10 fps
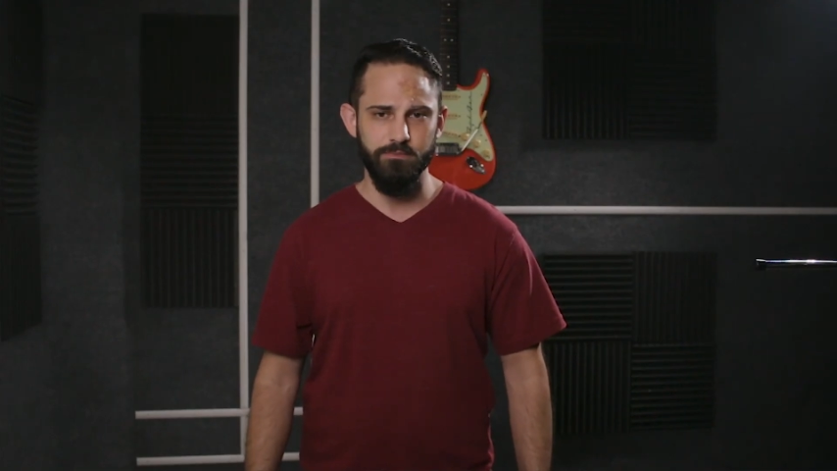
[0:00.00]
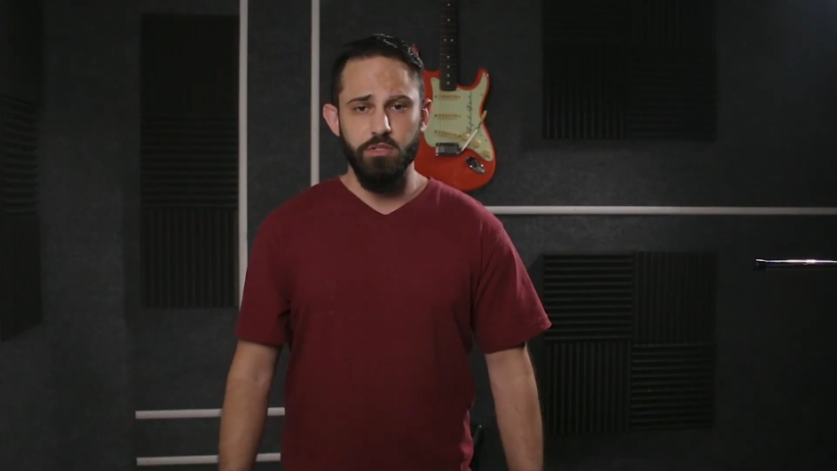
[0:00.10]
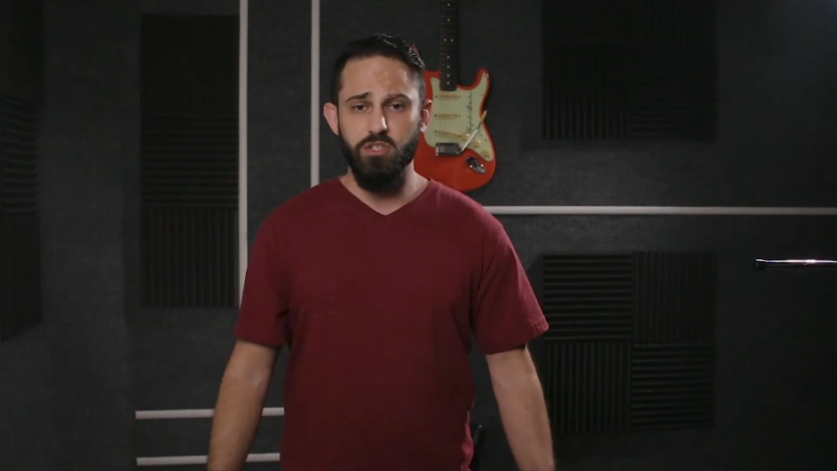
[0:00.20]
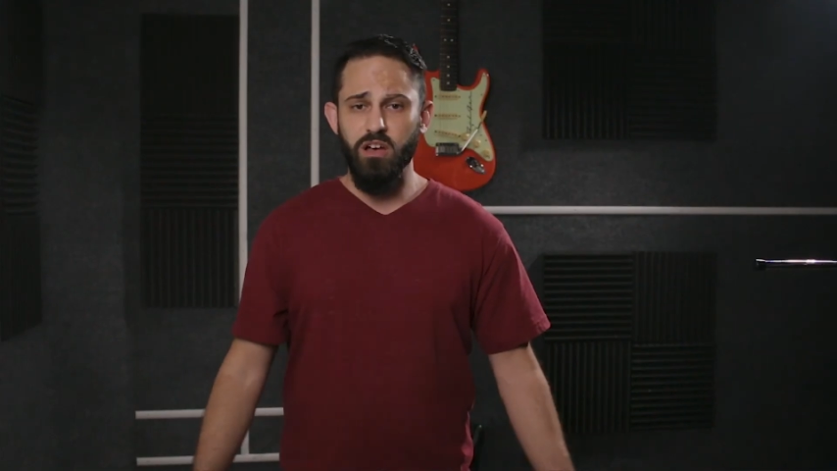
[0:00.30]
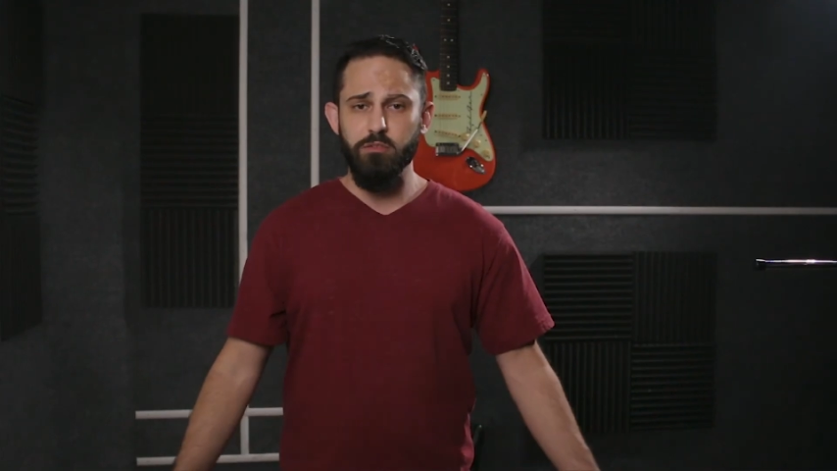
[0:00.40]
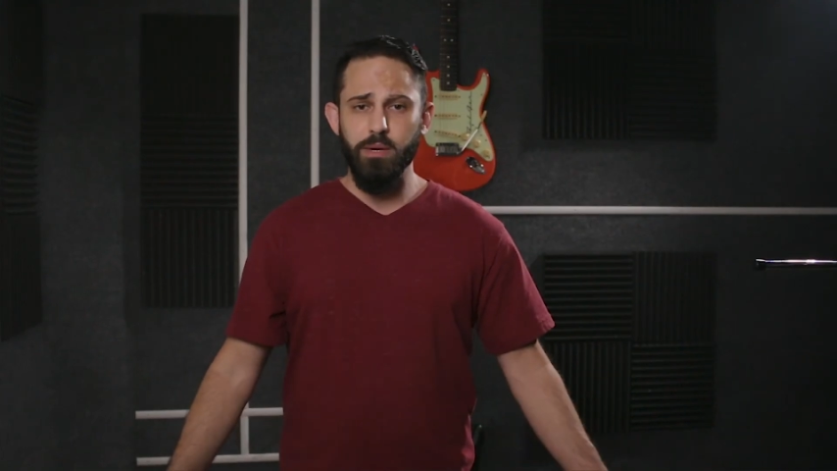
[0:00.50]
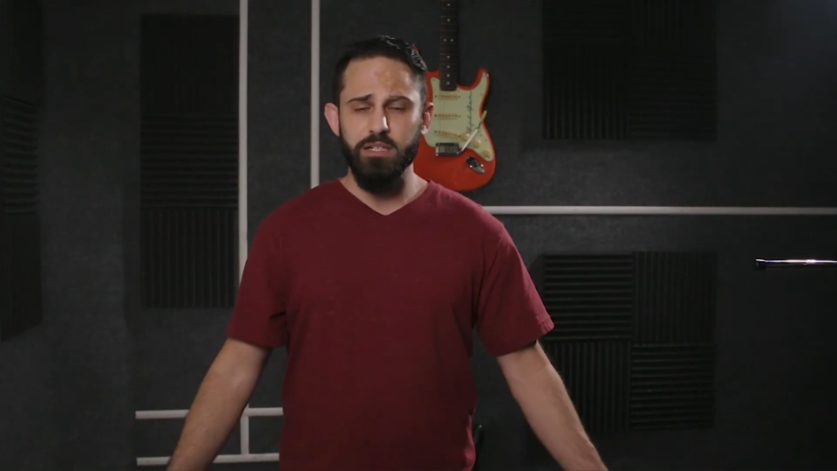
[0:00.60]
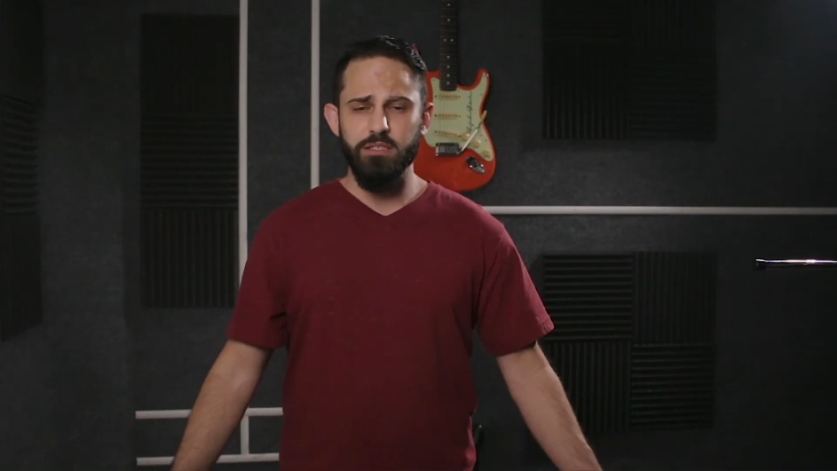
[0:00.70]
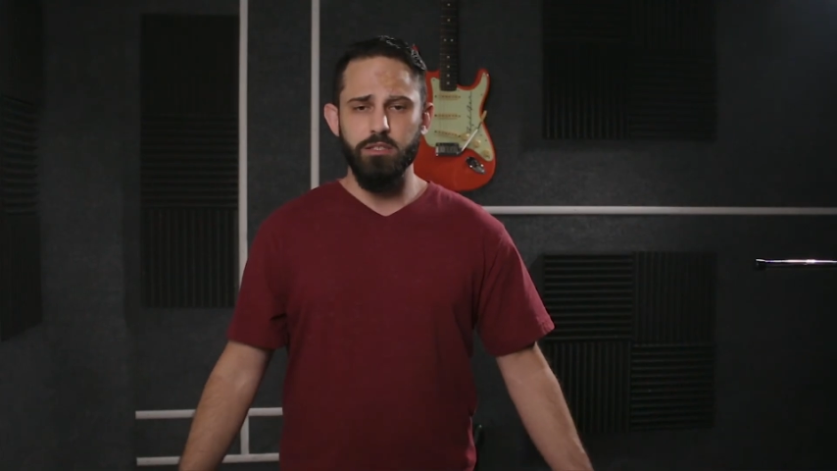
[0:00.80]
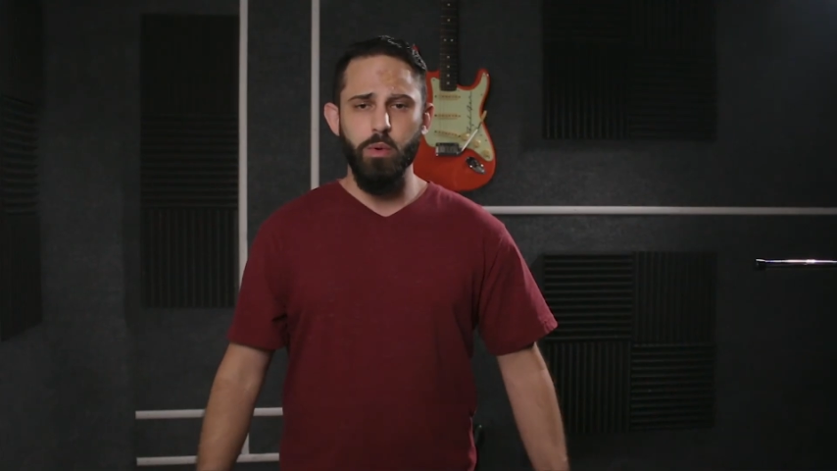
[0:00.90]
The
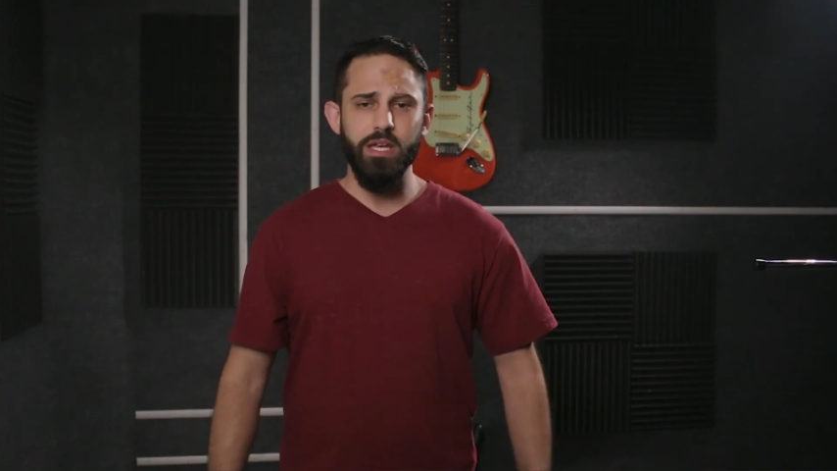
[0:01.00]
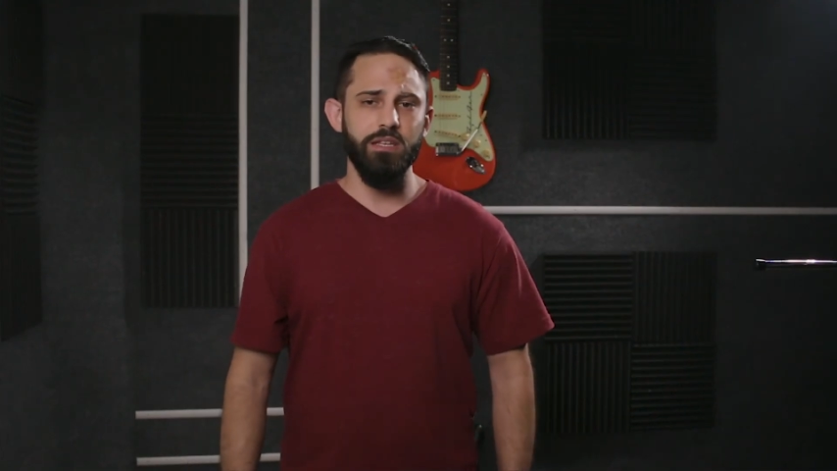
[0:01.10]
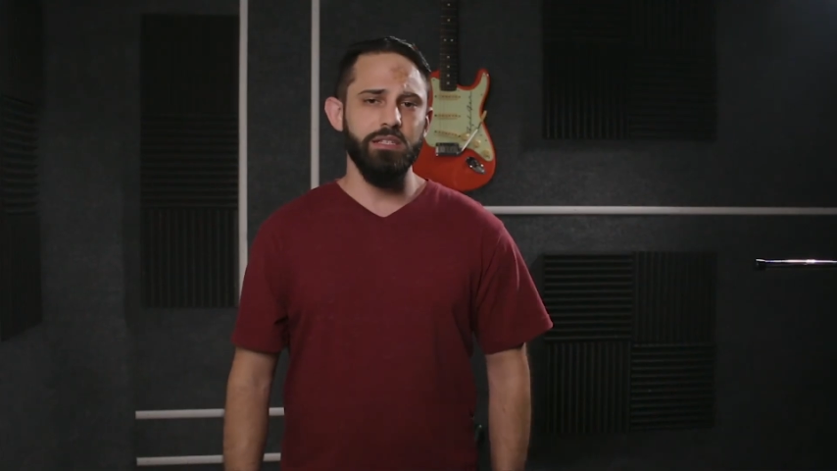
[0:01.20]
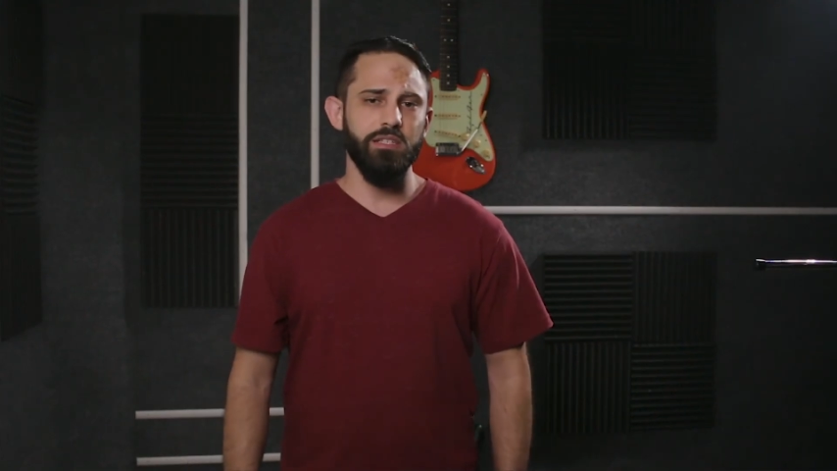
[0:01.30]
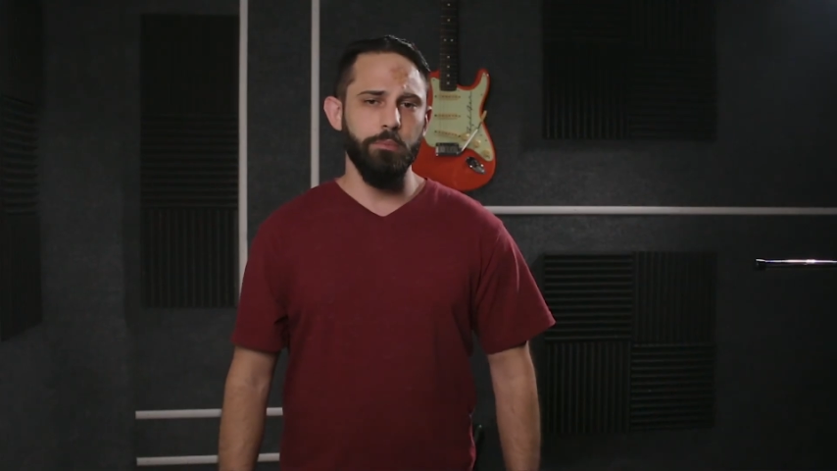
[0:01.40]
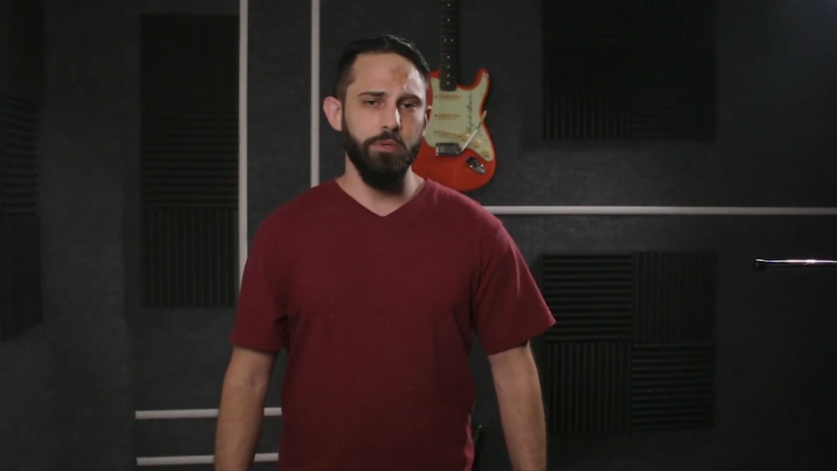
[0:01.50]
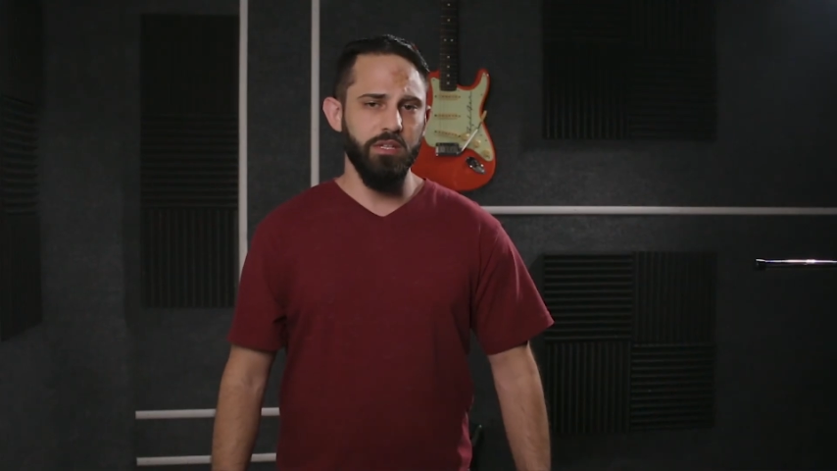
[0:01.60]
softbox is quick and easy to put